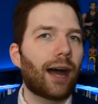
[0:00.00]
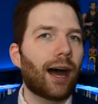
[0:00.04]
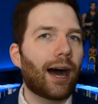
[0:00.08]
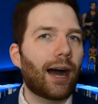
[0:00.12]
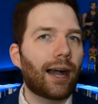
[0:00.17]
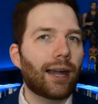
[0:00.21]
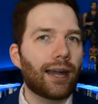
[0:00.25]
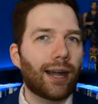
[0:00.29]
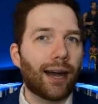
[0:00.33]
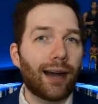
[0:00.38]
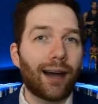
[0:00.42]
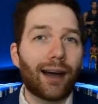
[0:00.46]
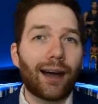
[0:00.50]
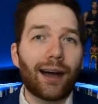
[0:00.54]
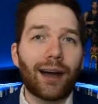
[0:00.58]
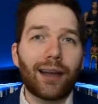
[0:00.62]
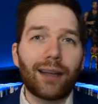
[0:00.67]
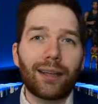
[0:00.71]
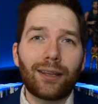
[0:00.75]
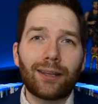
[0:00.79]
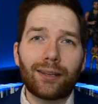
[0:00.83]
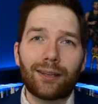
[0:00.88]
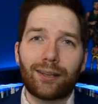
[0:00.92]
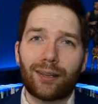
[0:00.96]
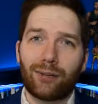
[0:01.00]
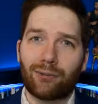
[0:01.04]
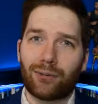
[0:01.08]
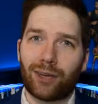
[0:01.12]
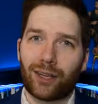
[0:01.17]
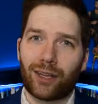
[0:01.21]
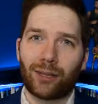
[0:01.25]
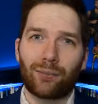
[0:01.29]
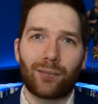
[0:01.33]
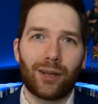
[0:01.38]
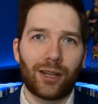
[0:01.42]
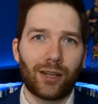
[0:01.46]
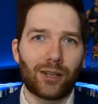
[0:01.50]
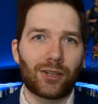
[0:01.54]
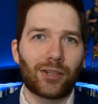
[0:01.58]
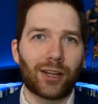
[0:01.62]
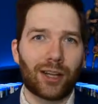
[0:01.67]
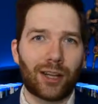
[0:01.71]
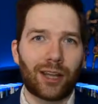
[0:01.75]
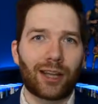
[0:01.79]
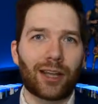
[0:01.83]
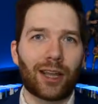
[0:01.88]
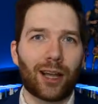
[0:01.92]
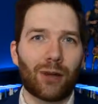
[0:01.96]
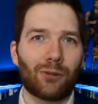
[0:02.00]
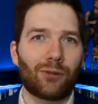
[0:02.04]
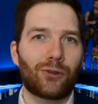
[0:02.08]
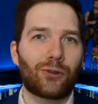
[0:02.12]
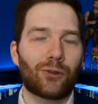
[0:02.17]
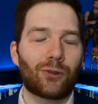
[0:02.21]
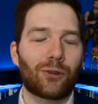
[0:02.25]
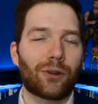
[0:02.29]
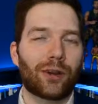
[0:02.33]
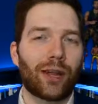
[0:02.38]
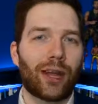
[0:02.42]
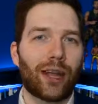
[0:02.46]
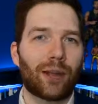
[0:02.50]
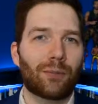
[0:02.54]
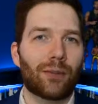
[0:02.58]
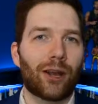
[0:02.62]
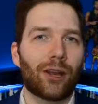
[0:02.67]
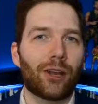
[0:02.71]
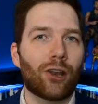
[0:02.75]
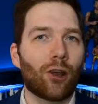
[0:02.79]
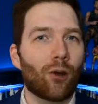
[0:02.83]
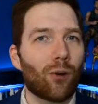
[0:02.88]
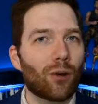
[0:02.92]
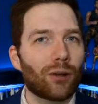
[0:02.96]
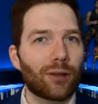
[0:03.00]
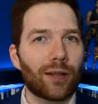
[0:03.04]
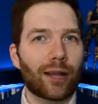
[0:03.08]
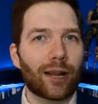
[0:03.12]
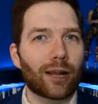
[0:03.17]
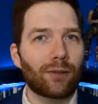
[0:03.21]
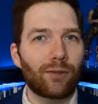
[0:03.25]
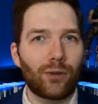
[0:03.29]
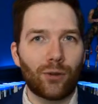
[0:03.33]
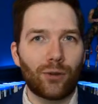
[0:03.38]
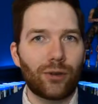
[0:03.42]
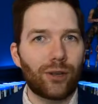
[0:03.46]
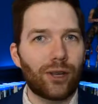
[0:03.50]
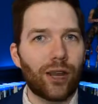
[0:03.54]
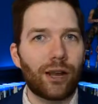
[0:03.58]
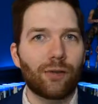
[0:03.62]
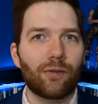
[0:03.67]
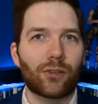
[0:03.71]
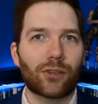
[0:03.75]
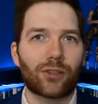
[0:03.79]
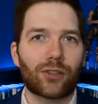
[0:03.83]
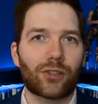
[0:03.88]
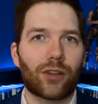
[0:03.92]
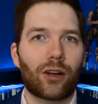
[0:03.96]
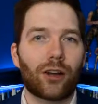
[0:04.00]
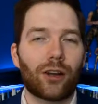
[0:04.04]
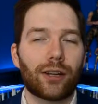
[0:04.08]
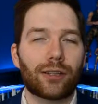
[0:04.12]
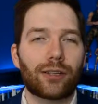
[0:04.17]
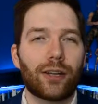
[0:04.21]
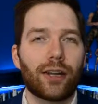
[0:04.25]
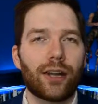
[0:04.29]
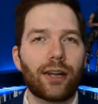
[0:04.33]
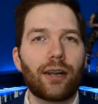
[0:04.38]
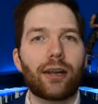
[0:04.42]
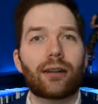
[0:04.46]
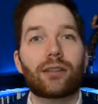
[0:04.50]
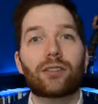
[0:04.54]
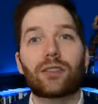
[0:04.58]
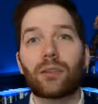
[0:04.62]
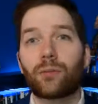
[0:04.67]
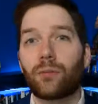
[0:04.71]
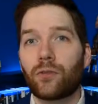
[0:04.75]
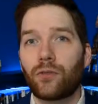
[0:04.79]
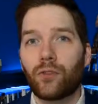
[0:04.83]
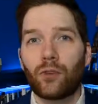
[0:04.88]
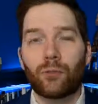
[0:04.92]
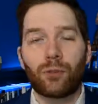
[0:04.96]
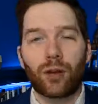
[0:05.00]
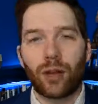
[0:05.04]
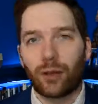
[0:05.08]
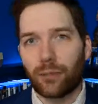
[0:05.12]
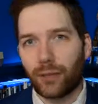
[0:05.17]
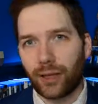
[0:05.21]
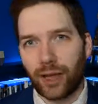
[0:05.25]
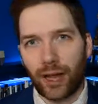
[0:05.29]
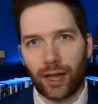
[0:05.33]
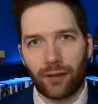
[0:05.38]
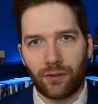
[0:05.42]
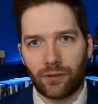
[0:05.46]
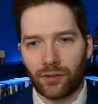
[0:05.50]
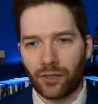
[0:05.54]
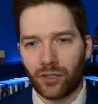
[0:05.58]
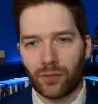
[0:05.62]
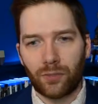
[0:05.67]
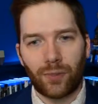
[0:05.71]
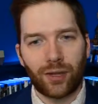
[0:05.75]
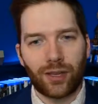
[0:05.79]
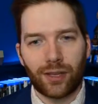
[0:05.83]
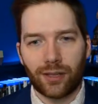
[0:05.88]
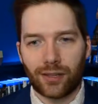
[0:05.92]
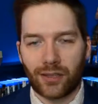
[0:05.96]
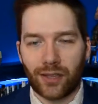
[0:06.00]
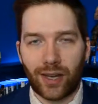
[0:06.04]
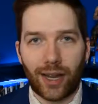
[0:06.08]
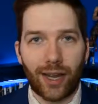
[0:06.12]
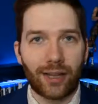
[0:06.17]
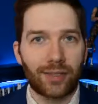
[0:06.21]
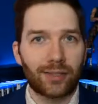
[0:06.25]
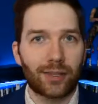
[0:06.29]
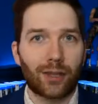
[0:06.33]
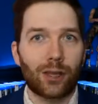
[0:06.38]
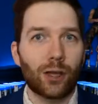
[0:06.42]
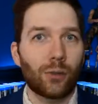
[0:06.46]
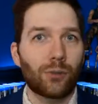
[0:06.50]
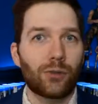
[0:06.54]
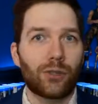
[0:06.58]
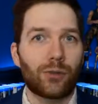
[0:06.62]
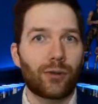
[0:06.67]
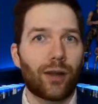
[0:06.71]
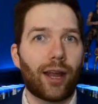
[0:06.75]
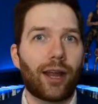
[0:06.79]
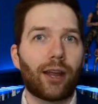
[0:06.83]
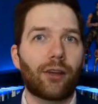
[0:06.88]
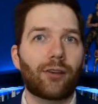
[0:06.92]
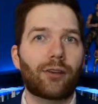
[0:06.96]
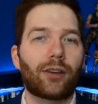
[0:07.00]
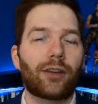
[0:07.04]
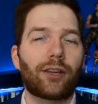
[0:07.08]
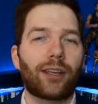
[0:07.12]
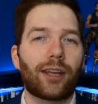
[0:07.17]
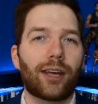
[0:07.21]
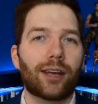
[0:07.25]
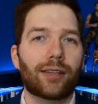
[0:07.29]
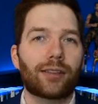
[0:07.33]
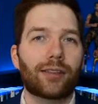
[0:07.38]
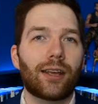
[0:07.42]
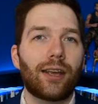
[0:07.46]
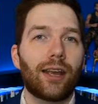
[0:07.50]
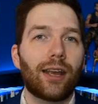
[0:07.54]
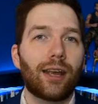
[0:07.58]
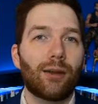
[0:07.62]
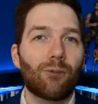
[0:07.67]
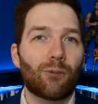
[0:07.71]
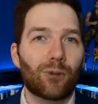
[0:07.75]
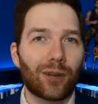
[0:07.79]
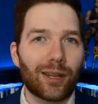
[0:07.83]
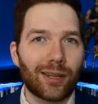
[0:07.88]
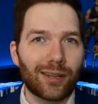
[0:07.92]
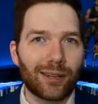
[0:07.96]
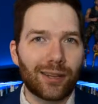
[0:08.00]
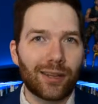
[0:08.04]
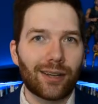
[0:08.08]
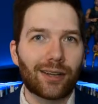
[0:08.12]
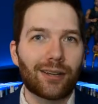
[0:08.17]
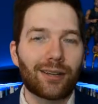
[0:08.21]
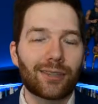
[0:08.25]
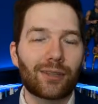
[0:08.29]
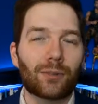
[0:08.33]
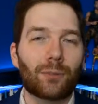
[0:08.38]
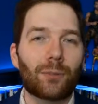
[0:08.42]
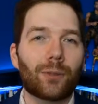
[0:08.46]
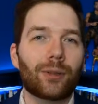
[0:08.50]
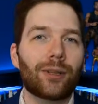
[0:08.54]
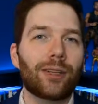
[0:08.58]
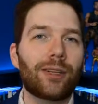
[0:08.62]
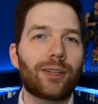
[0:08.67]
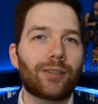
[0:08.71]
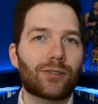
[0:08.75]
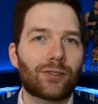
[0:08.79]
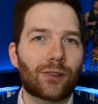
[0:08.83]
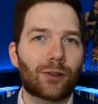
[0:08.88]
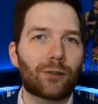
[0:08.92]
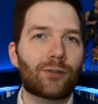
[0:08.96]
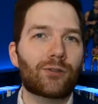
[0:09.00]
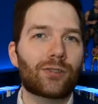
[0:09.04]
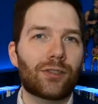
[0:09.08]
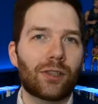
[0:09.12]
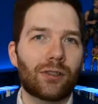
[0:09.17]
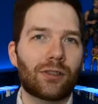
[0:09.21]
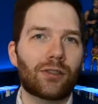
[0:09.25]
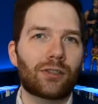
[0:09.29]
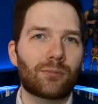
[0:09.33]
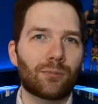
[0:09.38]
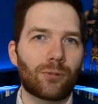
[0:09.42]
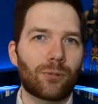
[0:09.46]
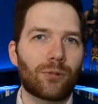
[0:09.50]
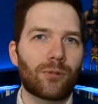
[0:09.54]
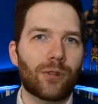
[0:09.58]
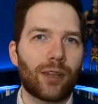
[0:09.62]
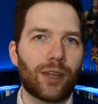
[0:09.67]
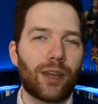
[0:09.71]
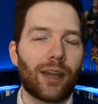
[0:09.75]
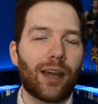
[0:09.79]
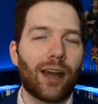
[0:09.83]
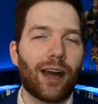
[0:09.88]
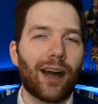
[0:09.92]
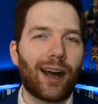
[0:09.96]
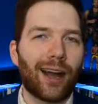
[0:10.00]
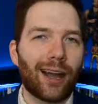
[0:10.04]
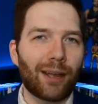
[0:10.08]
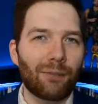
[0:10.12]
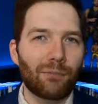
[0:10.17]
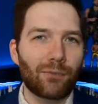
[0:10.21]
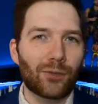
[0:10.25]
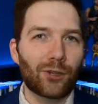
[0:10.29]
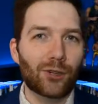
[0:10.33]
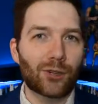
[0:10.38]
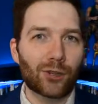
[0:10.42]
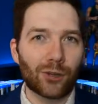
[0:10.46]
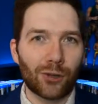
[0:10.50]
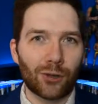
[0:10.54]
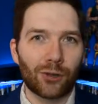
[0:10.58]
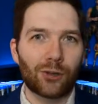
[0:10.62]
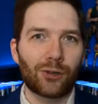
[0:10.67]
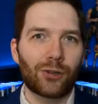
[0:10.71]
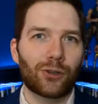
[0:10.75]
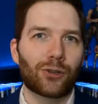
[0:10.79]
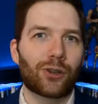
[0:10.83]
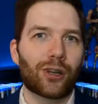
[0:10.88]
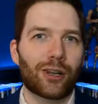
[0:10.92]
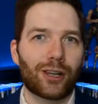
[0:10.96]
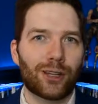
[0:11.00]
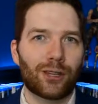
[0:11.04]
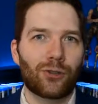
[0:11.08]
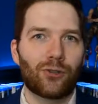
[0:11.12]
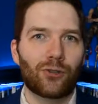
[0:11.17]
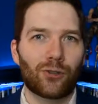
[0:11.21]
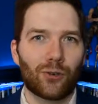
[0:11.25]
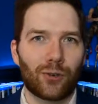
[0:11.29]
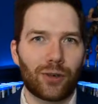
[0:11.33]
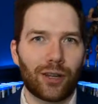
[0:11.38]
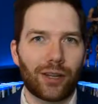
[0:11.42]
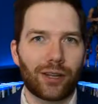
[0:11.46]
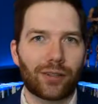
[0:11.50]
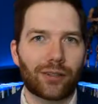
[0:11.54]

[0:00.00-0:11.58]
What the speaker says: I highly recommend checking out Your Name. I know a lot of you never saw it, and some of you probably haven't just because it hasn't come to your area yet. When it does, please go see this movie. I'm sure you're going to enjoy